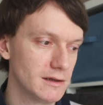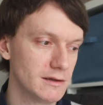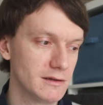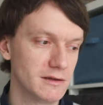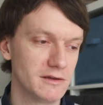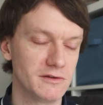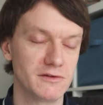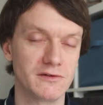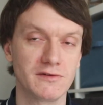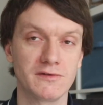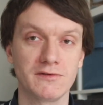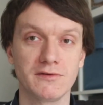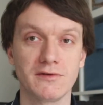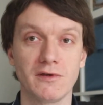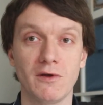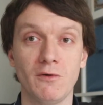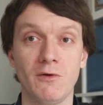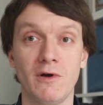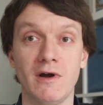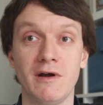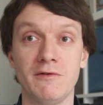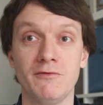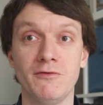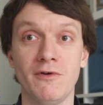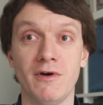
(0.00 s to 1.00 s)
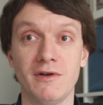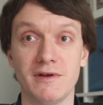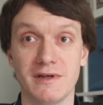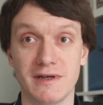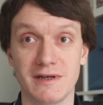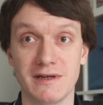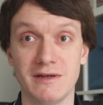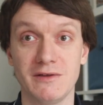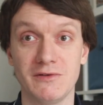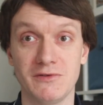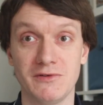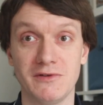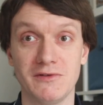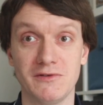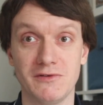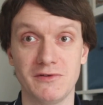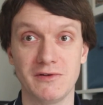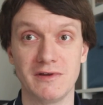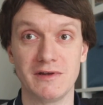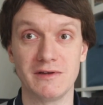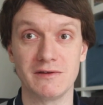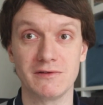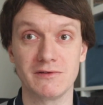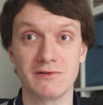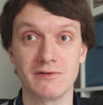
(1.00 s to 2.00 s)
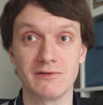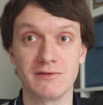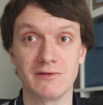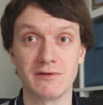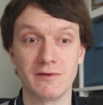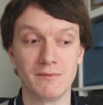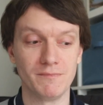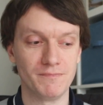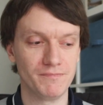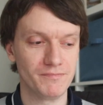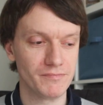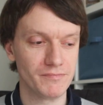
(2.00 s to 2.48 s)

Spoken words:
It's so ironic, isn't it?